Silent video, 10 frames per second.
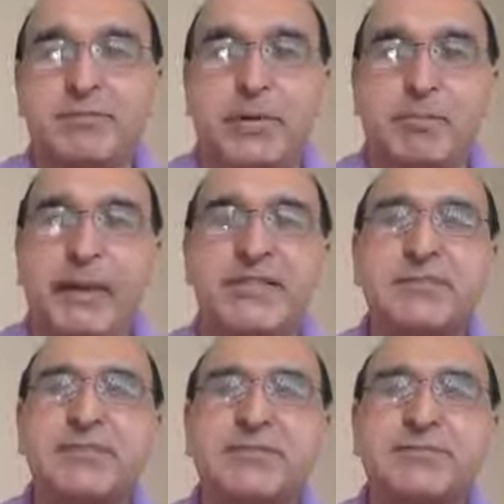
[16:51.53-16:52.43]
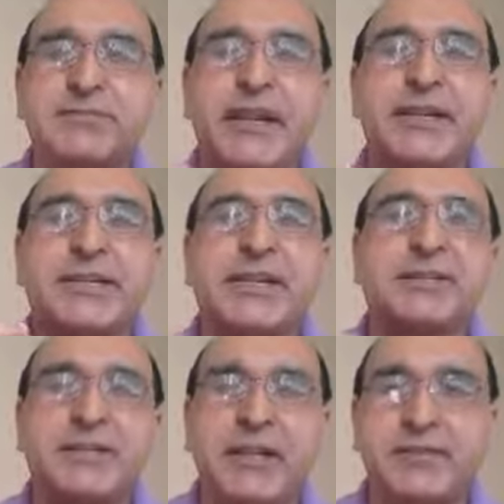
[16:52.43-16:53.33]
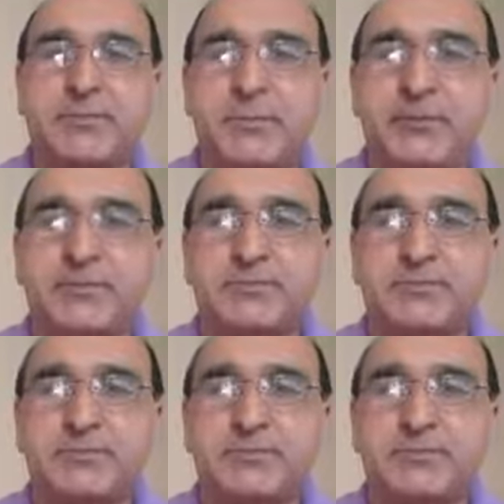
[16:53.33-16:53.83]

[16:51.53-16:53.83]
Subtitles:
Pragmatism is a very deep philosophy.